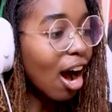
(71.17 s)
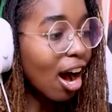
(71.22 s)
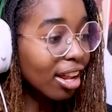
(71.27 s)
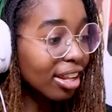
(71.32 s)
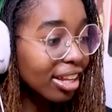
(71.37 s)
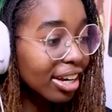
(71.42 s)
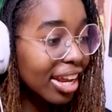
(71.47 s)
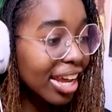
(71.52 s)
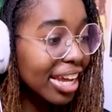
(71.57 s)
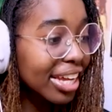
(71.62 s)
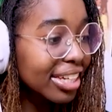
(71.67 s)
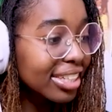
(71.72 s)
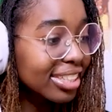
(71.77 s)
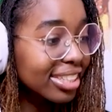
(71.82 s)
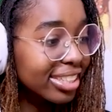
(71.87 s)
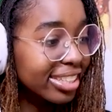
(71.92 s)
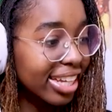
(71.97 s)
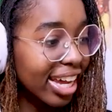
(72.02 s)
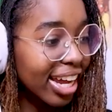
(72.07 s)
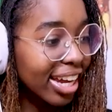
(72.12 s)
Holiday,
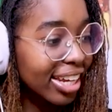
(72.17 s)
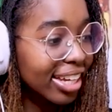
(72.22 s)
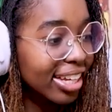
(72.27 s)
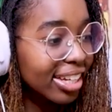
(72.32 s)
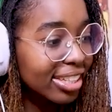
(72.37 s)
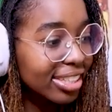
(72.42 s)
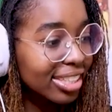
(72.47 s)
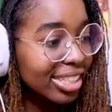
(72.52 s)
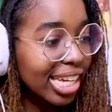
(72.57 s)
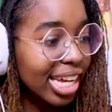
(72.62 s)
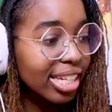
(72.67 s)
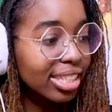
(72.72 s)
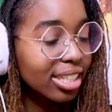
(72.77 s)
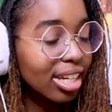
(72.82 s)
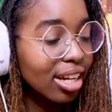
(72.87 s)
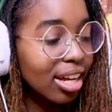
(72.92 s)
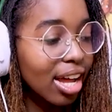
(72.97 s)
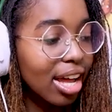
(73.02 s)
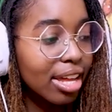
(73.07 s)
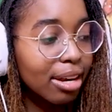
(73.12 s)
Deck,
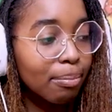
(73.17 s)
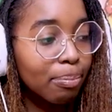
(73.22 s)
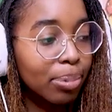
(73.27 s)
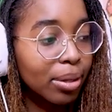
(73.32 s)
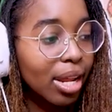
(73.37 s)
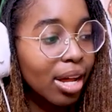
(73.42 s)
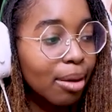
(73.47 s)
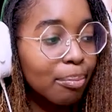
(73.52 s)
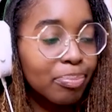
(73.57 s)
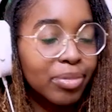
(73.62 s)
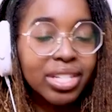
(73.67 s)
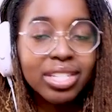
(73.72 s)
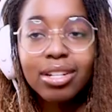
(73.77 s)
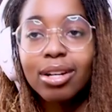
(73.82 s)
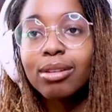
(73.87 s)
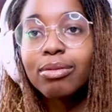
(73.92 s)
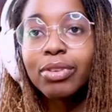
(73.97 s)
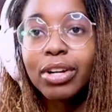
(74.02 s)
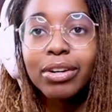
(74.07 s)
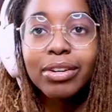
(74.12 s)
Santa, and Plum. These
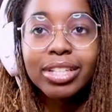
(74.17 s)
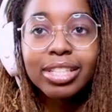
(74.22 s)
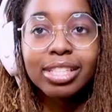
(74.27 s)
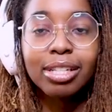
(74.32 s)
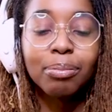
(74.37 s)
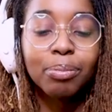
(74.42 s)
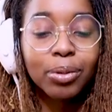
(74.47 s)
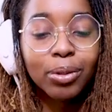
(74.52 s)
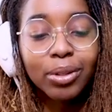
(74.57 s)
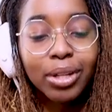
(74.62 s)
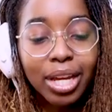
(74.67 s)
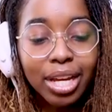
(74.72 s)
are very simple